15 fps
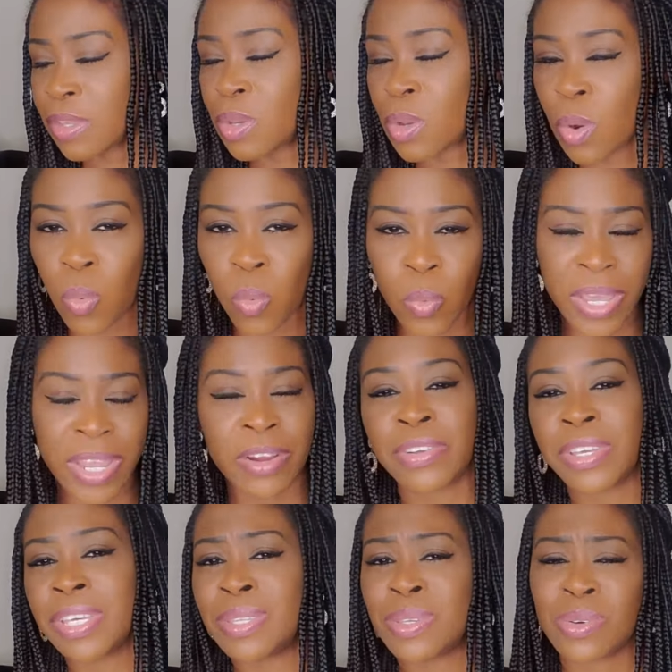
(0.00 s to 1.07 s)
You're
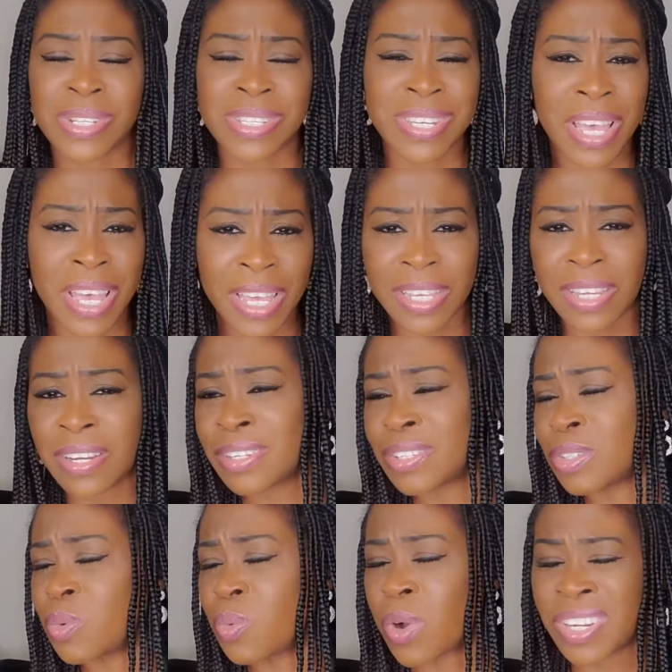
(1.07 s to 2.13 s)
weary. You're
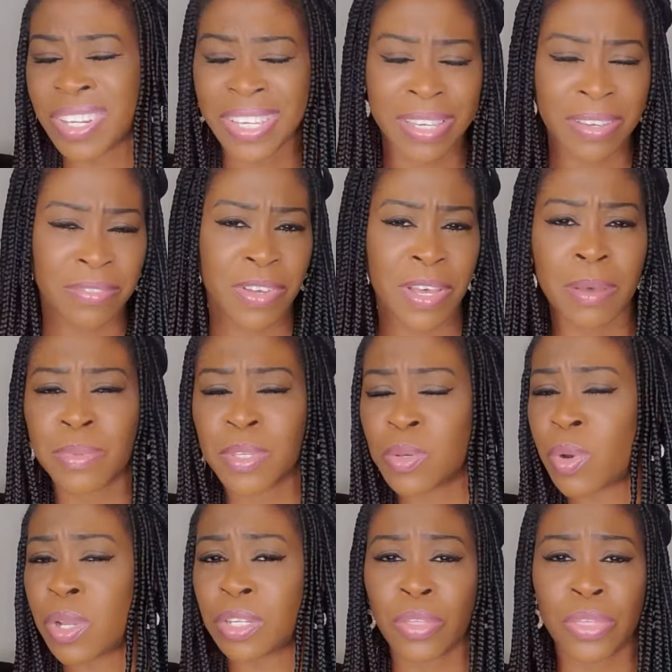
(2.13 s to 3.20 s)
tired. You want to give up.
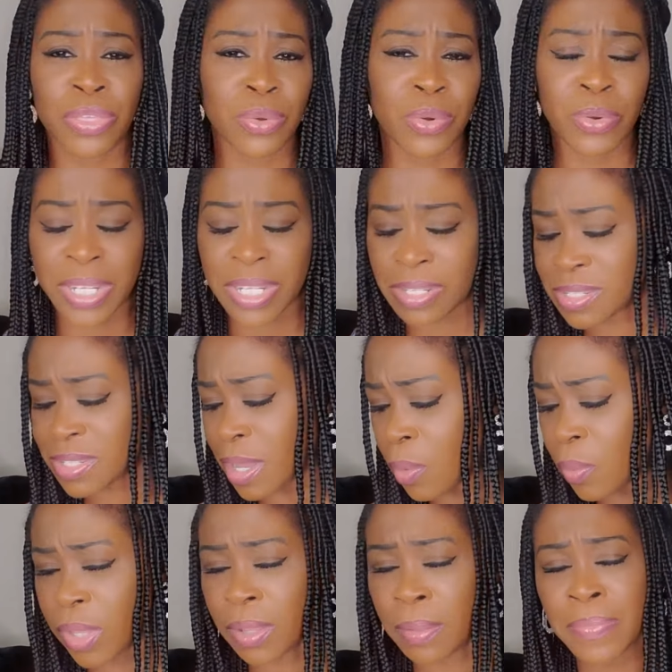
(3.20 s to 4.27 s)
You want to throw in the
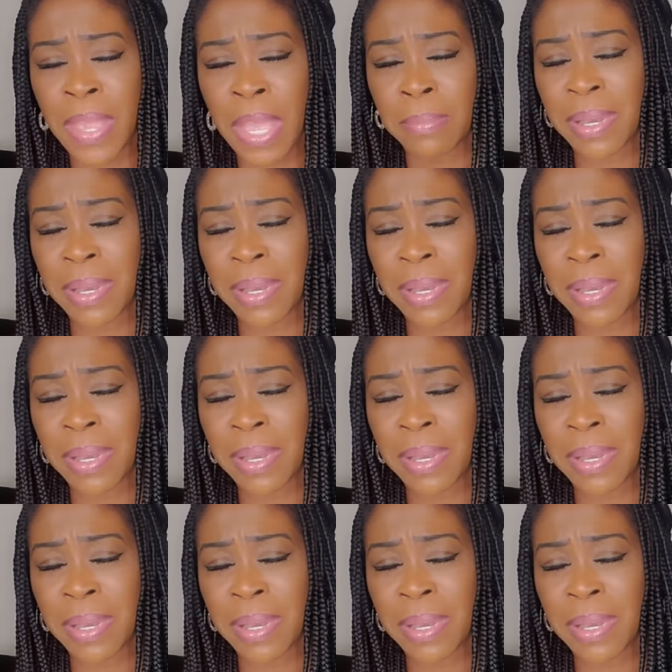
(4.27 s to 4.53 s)
towel.